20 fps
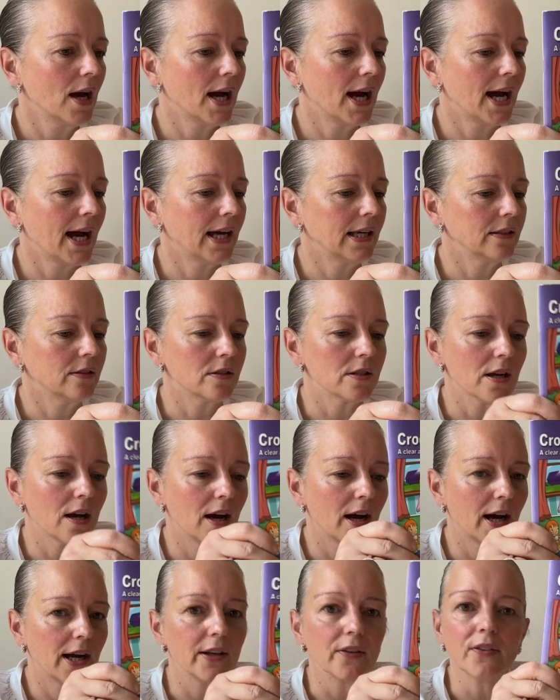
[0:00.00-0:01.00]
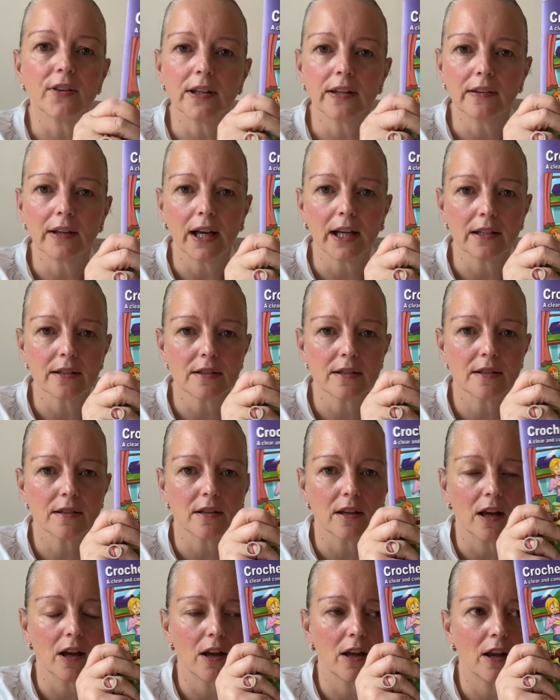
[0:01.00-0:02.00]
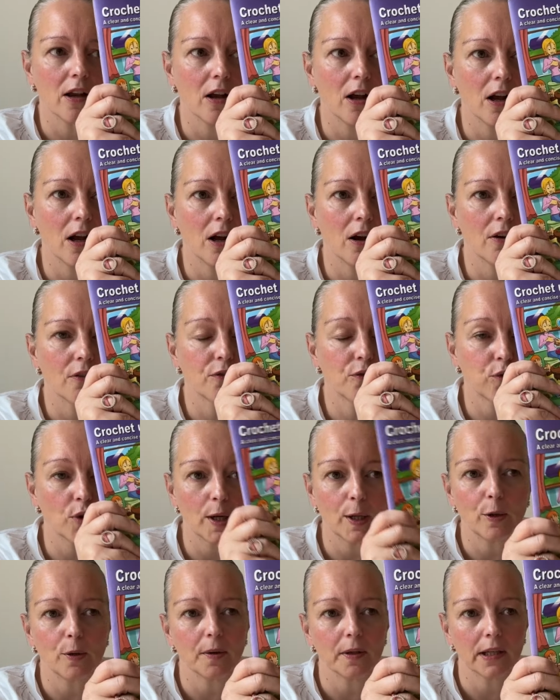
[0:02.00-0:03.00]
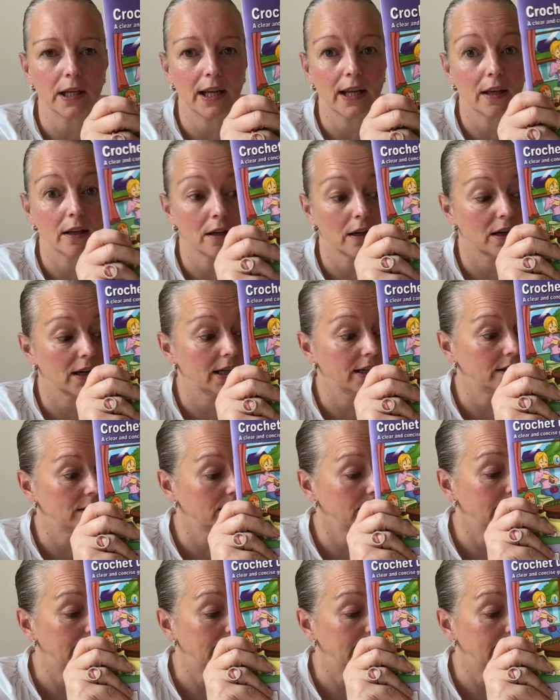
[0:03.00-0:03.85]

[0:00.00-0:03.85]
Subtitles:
And I think that's frequently, and I